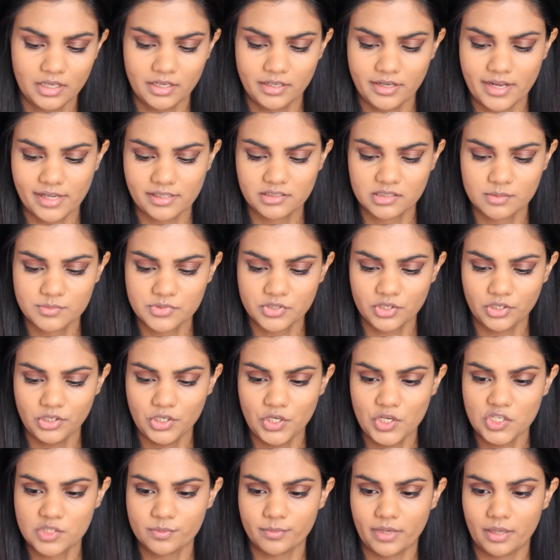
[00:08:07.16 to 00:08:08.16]
Next, I'm just going
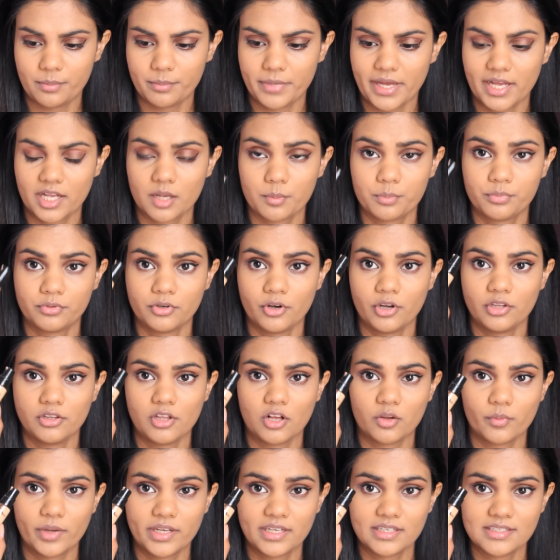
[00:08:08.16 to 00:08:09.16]
to use my MAC Pro
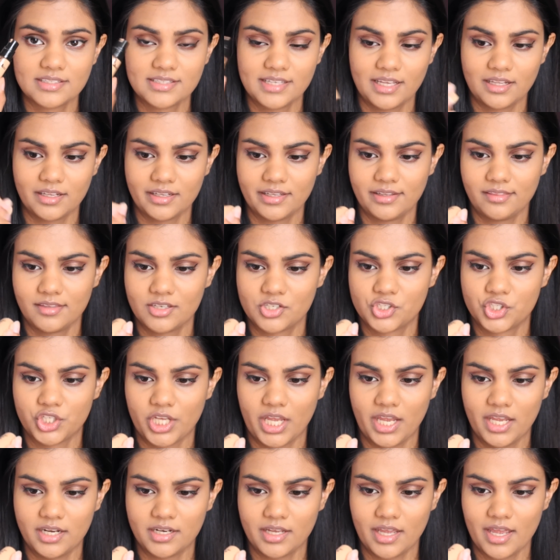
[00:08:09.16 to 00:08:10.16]
Longwear Concealer in the
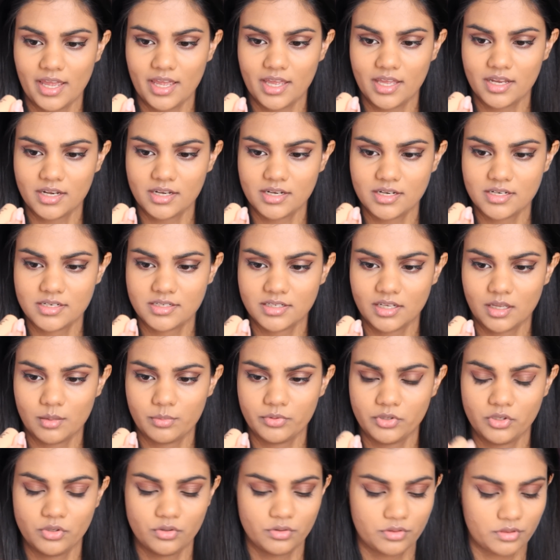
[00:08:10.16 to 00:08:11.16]
shade
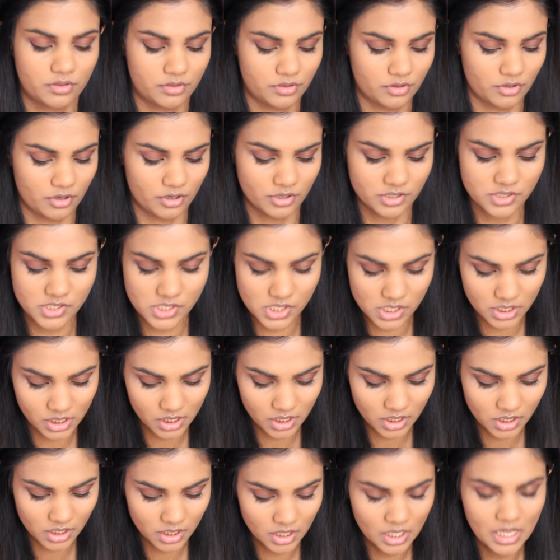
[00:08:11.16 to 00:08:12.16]

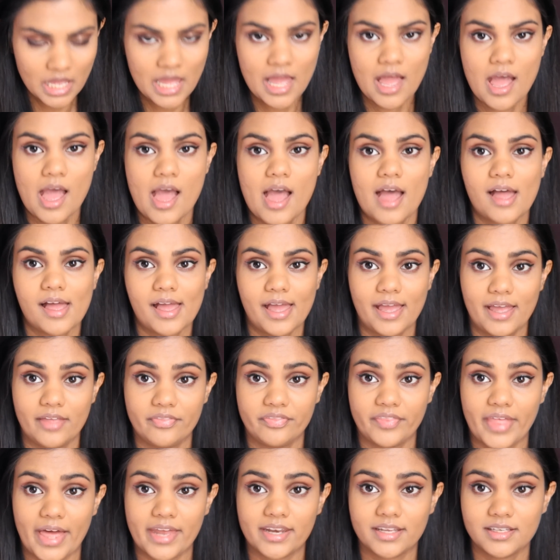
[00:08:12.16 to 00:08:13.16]
NW30,
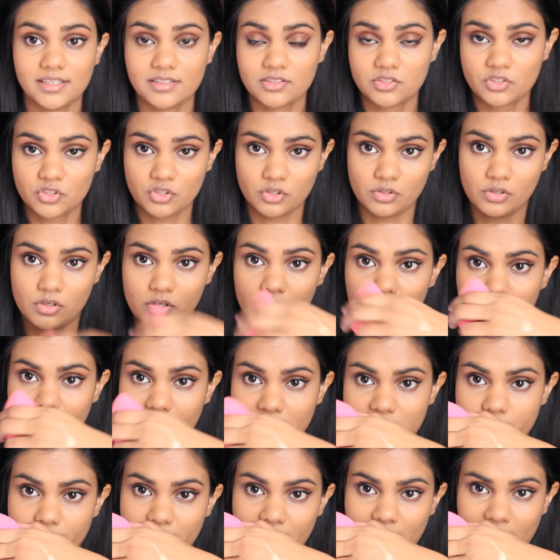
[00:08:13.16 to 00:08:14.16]
and
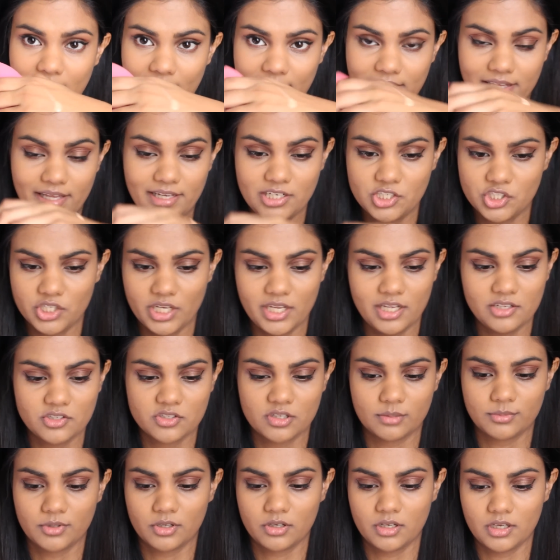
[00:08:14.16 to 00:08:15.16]
that's my highlight shade.
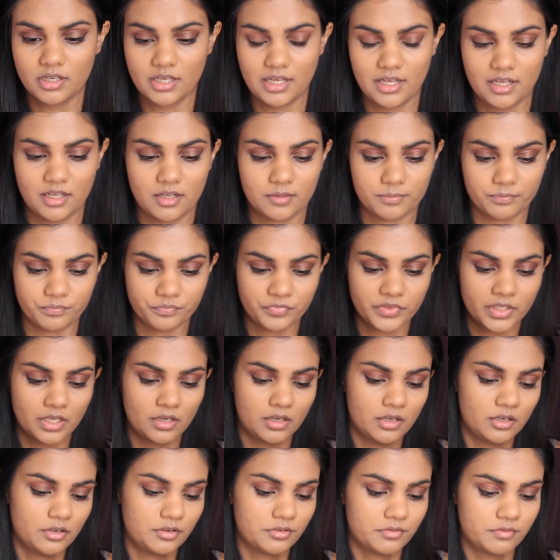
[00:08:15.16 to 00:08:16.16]
So I'm gonna
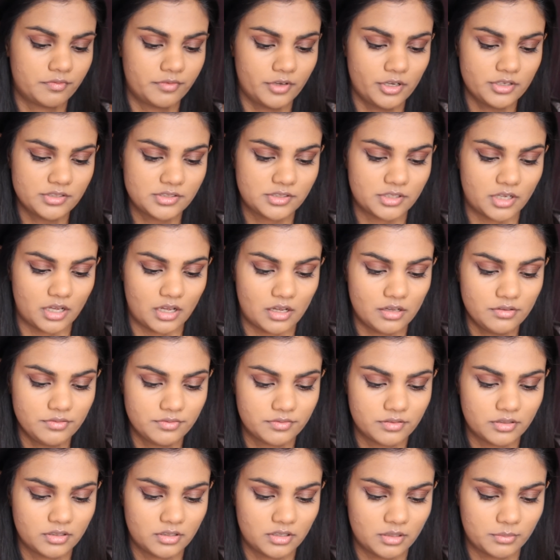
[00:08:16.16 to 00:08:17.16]
first
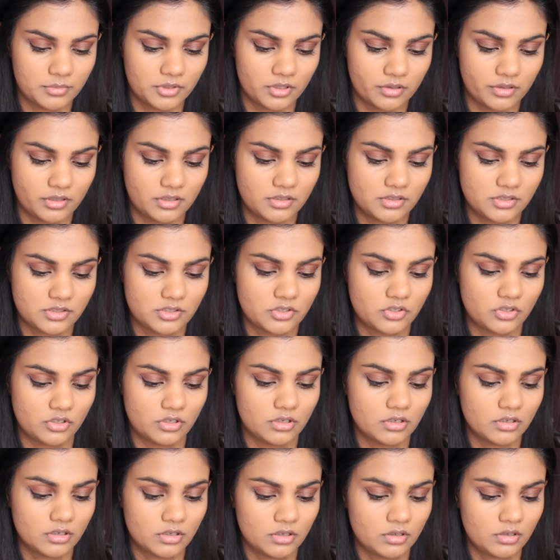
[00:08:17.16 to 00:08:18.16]
off, I'm going
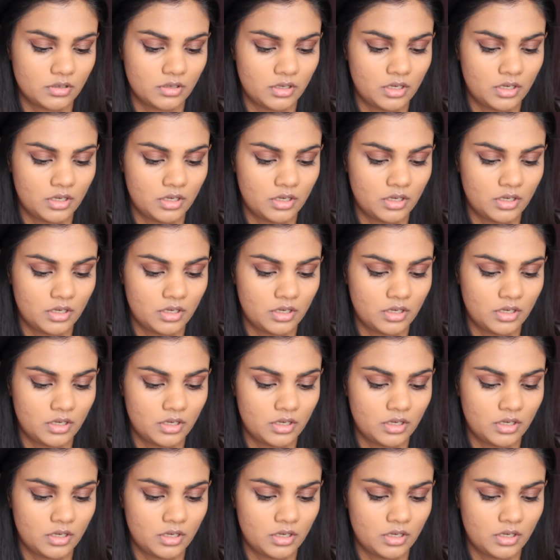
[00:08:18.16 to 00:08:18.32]
to